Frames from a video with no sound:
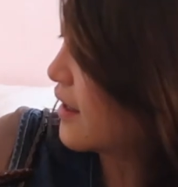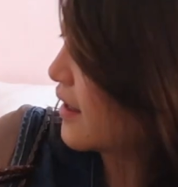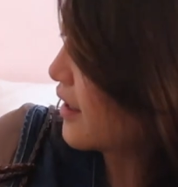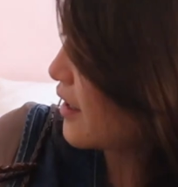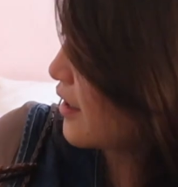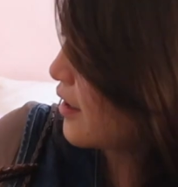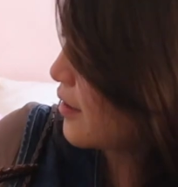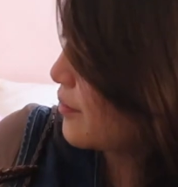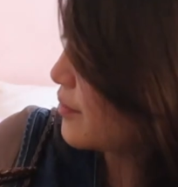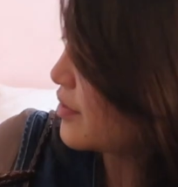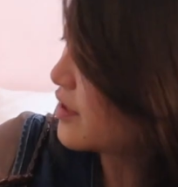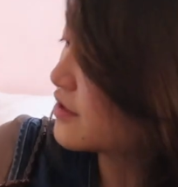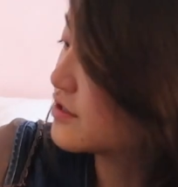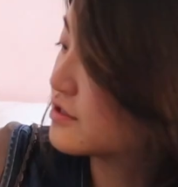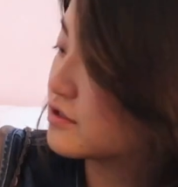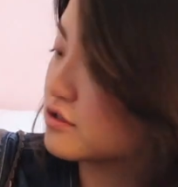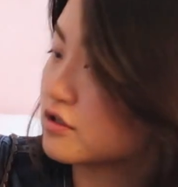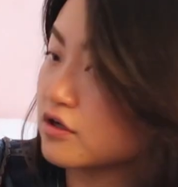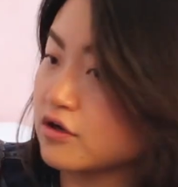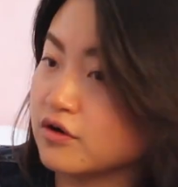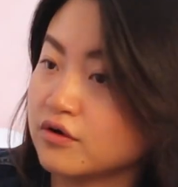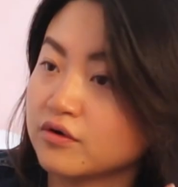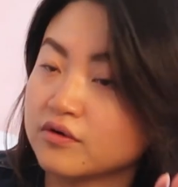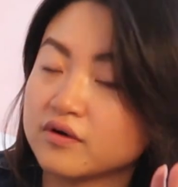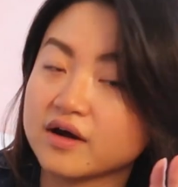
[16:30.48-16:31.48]
And
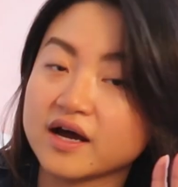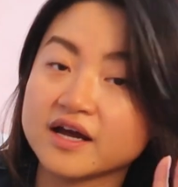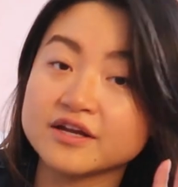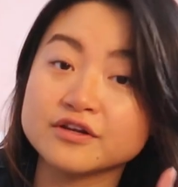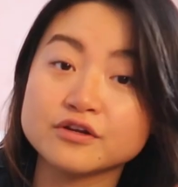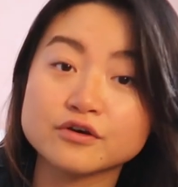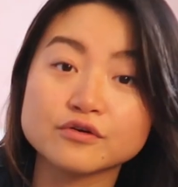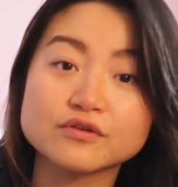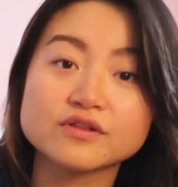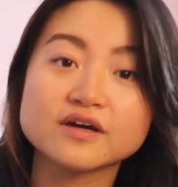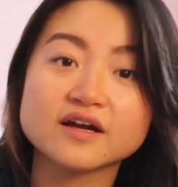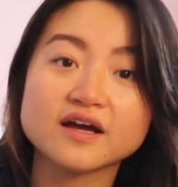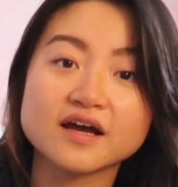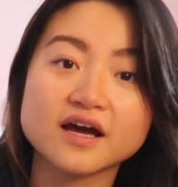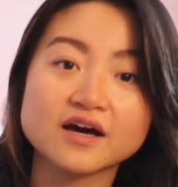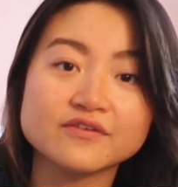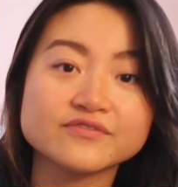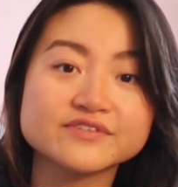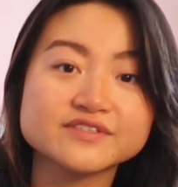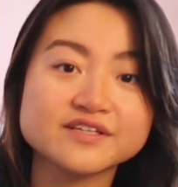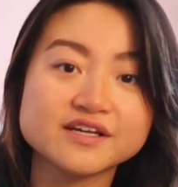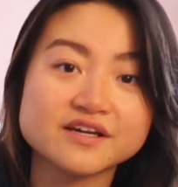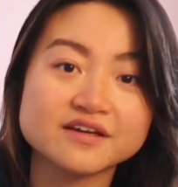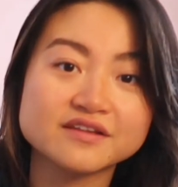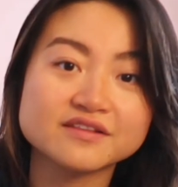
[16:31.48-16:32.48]
so I know that I
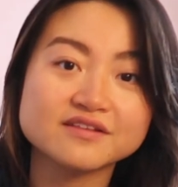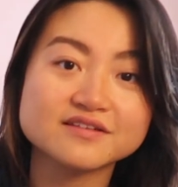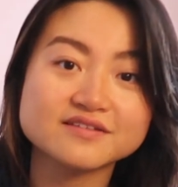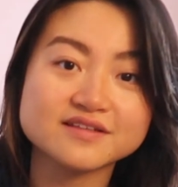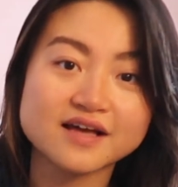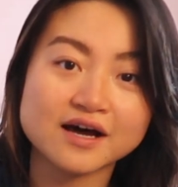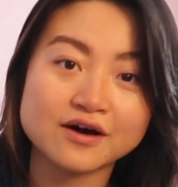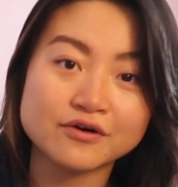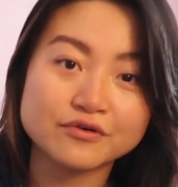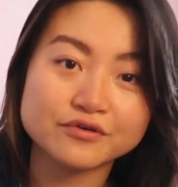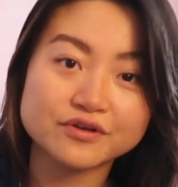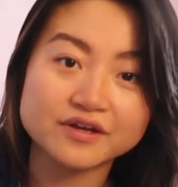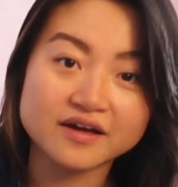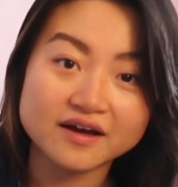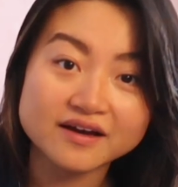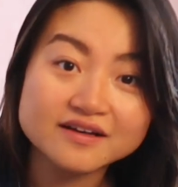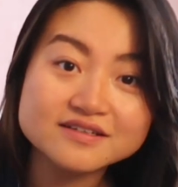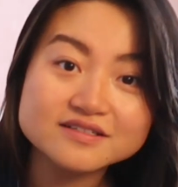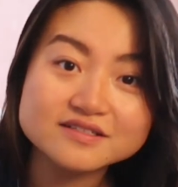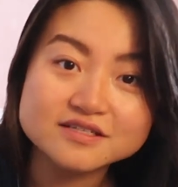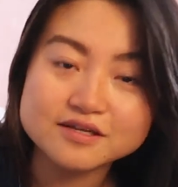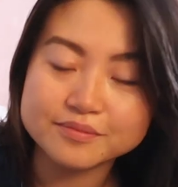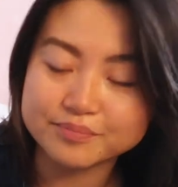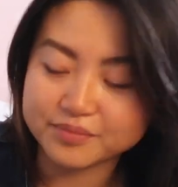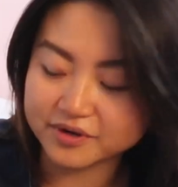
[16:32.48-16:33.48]
haven't taken this out yet,